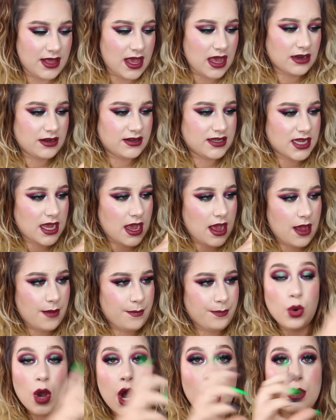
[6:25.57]
that
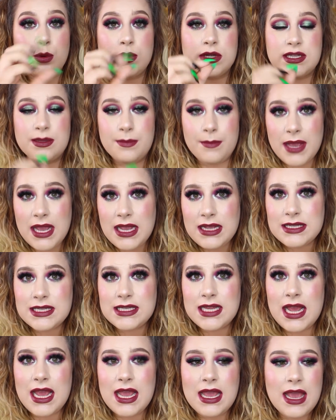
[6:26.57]
um, quad was
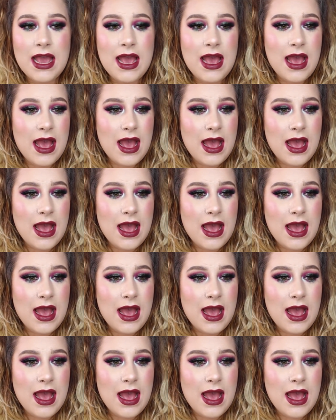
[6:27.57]
amazing.